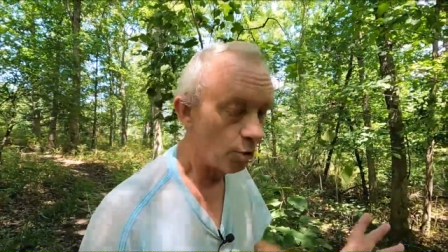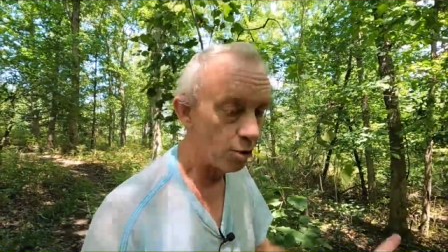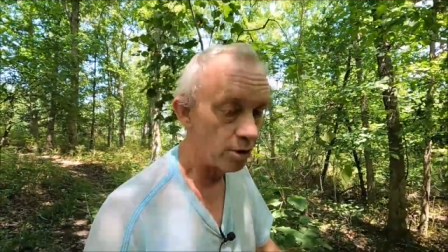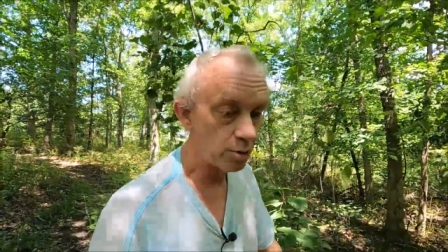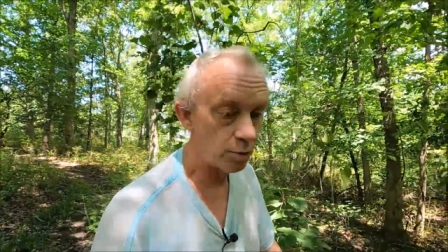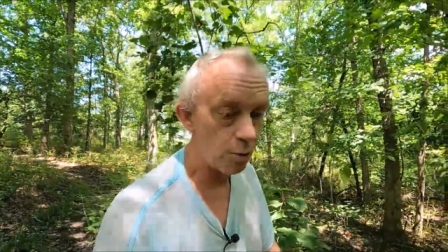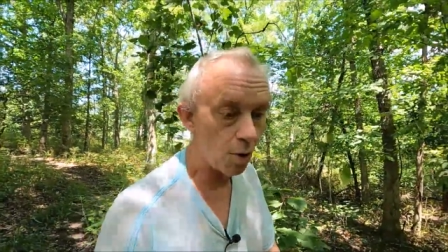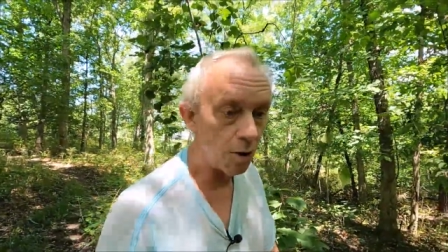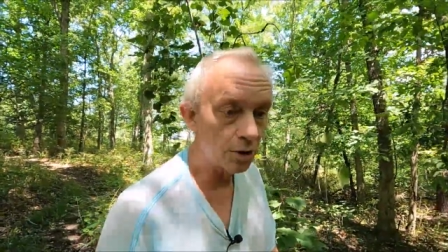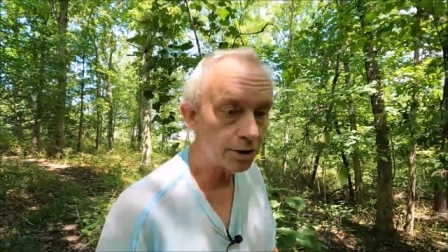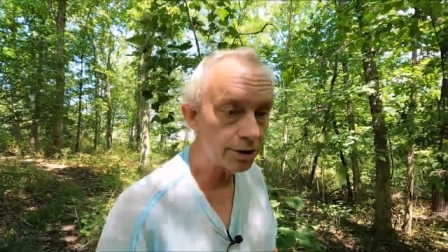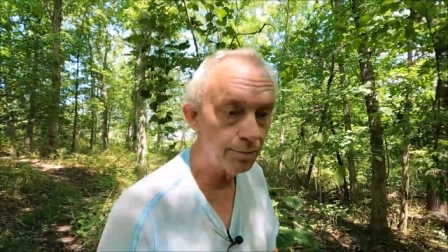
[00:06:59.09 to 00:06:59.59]
we
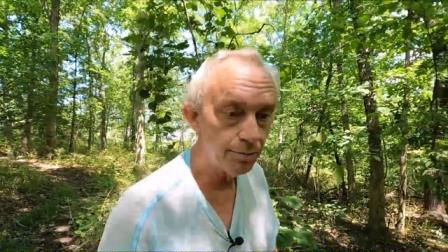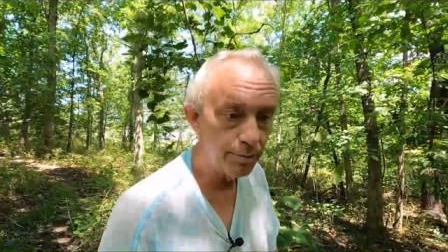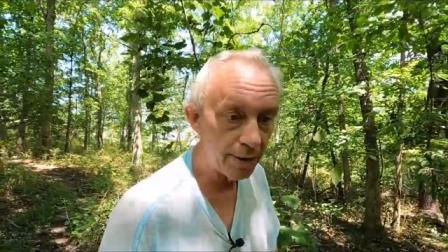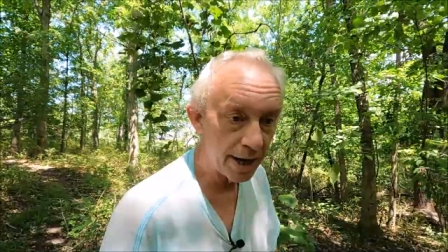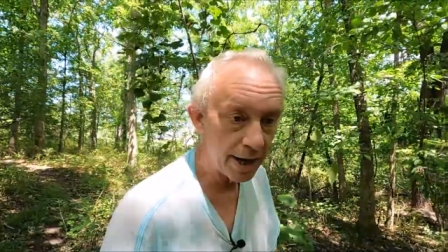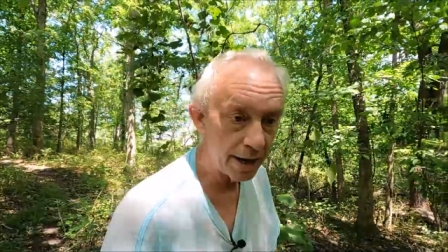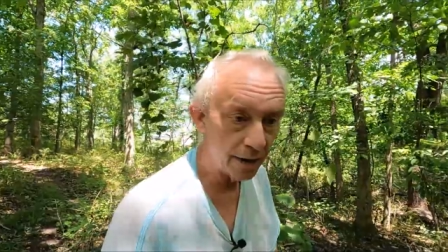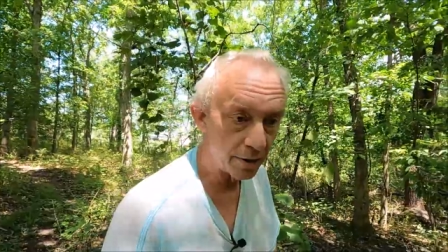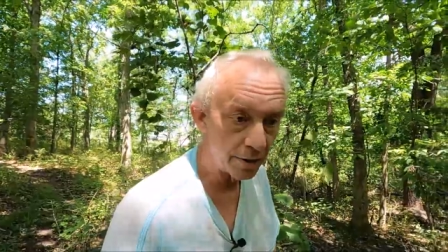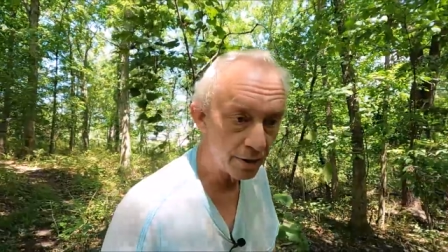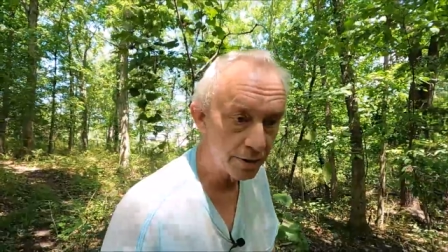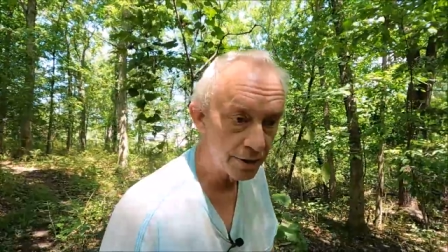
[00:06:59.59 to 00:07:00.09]
always walked in
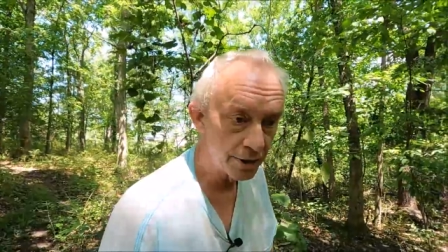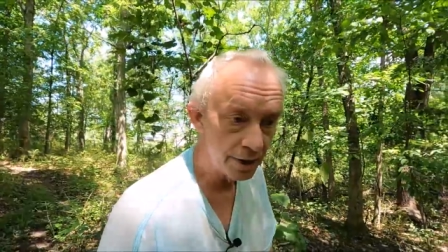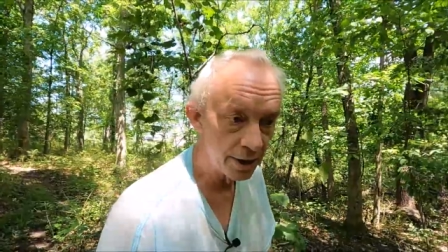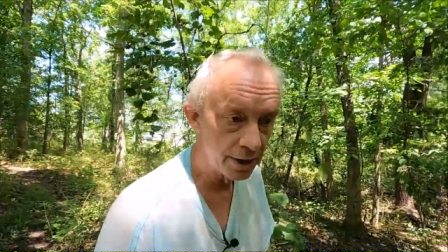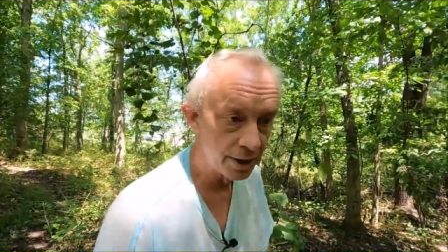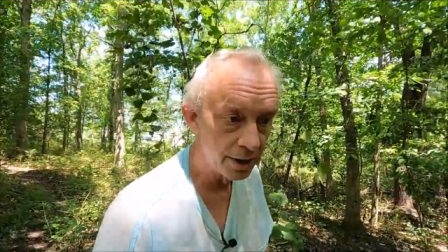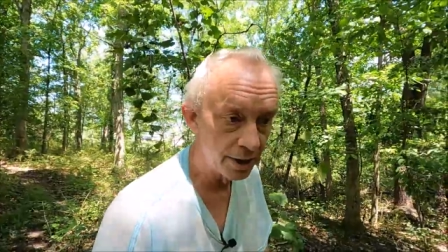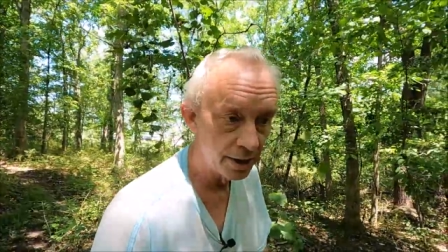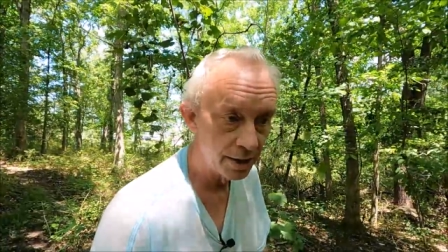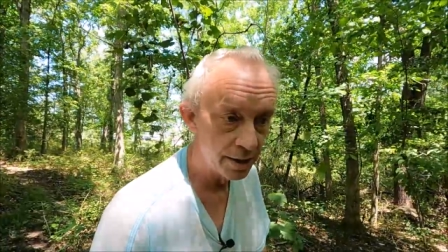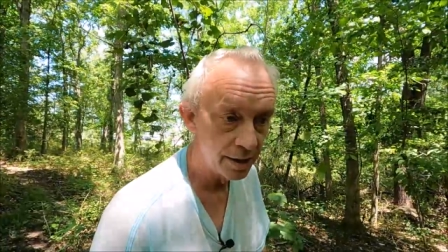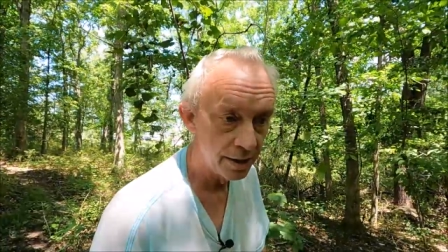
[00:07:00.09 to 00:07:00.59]
pairs.
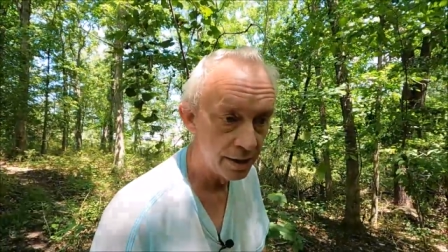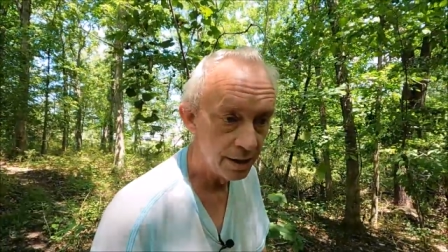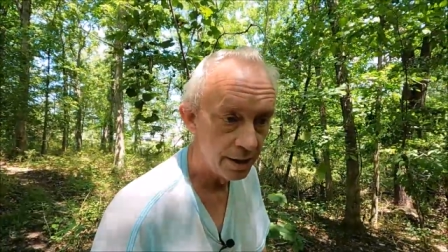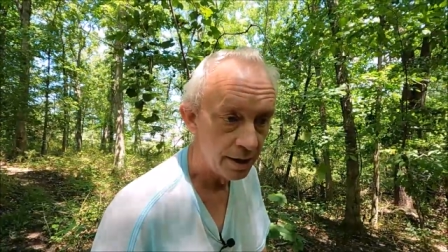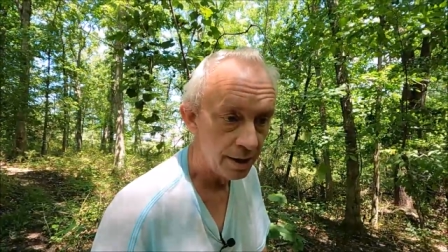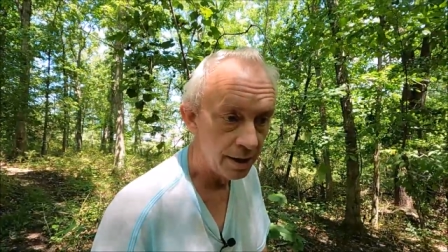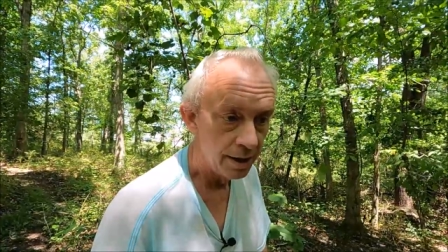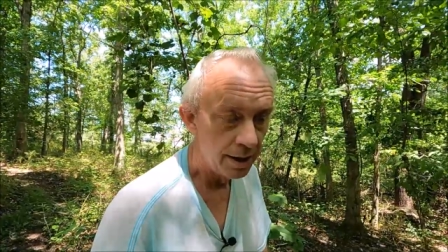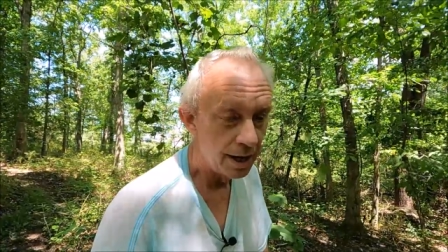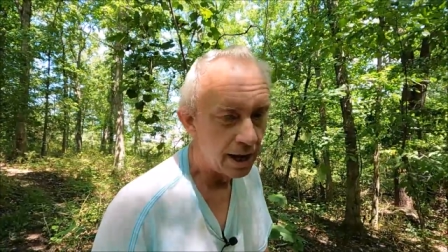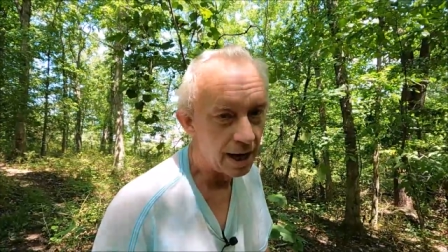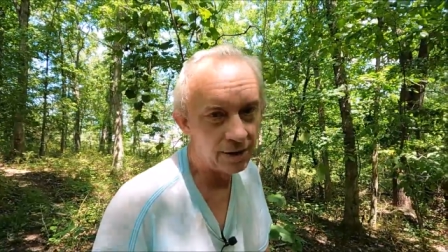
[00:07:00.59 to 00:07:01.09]

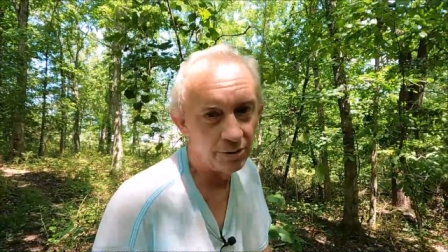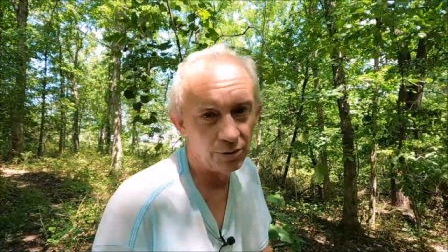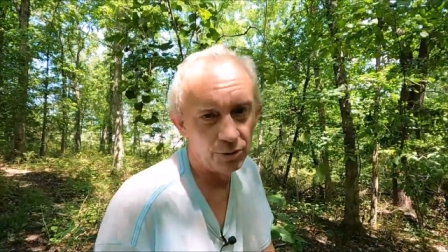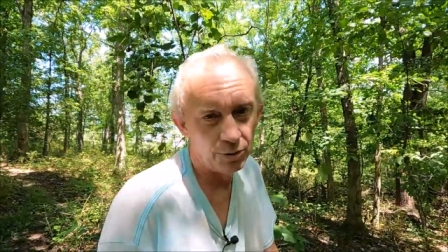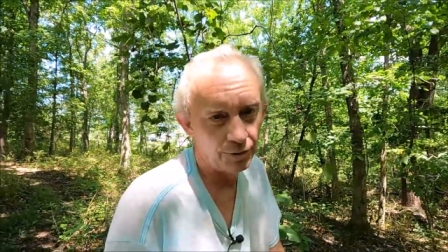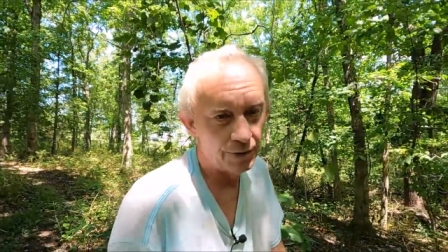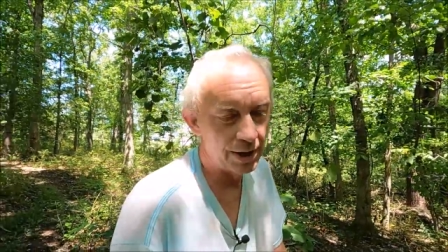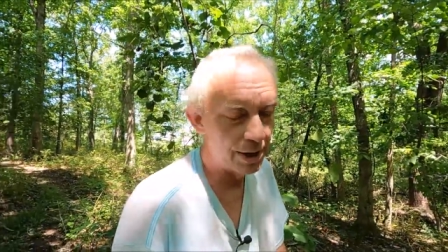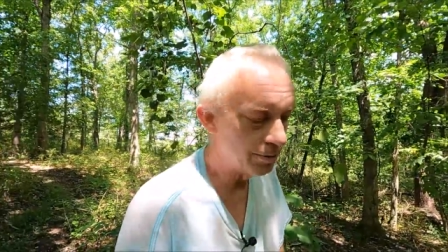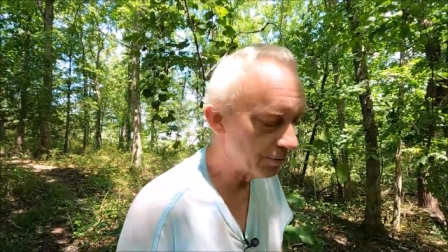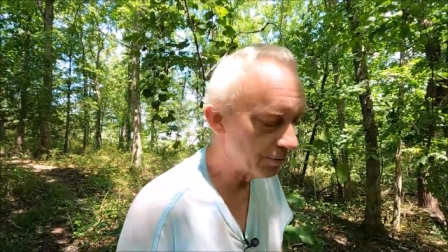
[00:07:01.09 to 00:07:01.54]
I don't know if